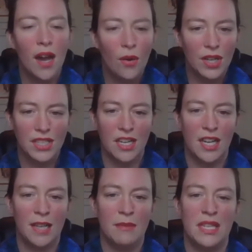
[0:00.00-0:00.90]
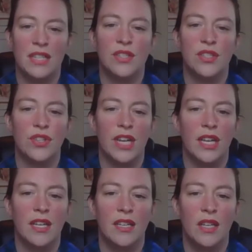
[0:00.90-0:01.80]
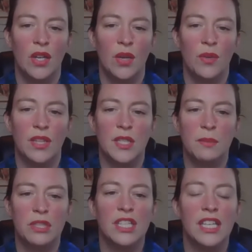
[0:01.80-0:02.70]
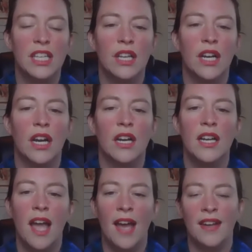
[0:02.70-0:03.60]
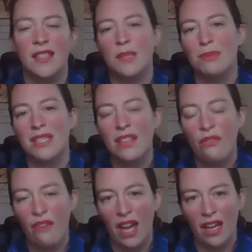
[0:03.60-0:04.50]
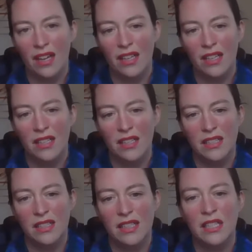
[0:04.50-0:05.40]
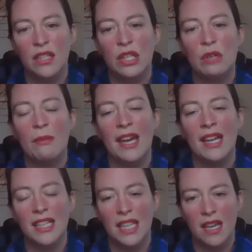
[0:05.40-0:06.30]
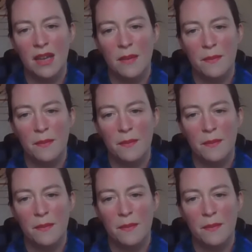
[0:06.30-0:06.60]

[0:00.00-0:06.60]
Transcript: our time in history with its particular and specific inhumanity.